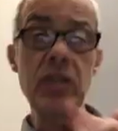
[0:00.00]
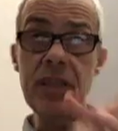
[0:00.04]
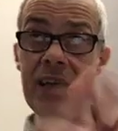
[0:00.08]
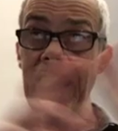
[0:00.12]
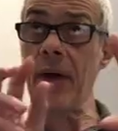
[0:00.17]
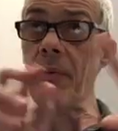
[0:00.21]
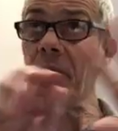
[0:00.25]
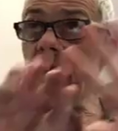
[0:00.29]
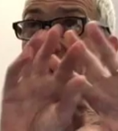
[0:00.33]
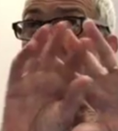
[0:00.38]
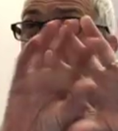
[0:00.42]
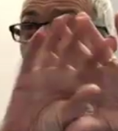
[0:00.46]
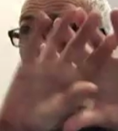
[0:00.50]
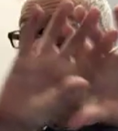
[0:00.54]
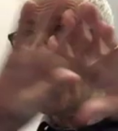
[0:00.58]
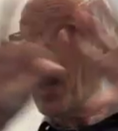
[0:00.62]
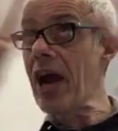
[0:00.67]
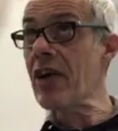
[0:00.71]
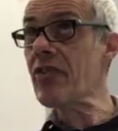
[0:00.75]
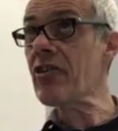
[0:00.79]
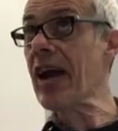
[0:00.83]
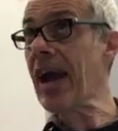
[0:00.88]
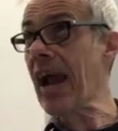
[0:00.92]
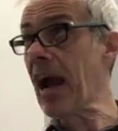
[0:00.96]
now we know
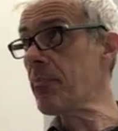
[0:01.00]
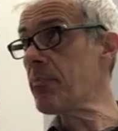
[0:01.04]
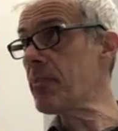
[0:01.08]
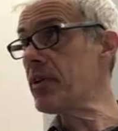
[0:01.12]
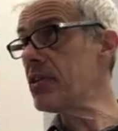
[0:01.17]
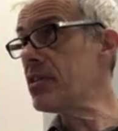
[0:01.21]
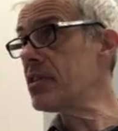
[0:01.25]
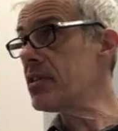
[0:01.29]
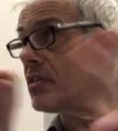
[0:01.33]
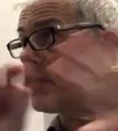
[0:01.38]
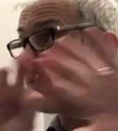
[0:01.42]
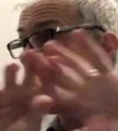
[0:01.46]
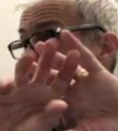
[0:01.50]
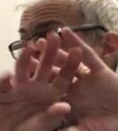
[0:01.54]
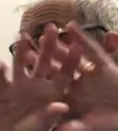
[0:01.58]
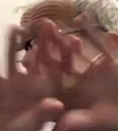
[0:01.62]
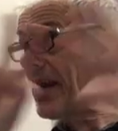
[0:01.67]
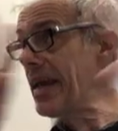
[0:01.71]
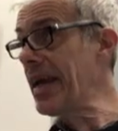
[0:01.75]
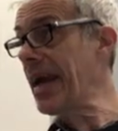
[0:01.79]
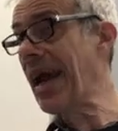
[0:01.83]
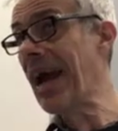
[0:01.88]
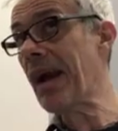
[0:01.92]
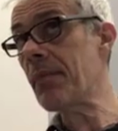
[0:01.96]
where it happens and
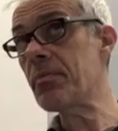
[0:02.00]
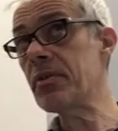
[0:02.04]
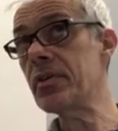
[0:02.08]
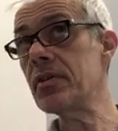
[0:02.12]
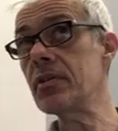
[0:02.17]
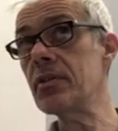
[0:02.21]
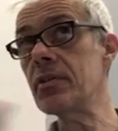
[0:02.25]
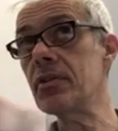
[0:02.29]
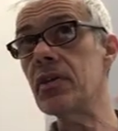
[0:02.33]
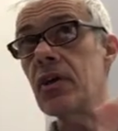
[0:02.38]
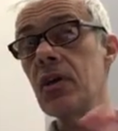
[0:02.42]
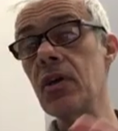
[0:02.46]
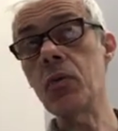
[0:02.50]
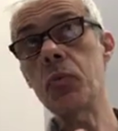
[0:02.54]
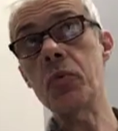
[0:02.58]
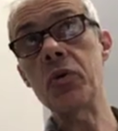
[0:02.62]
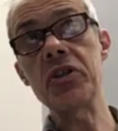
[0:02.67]
when it happens.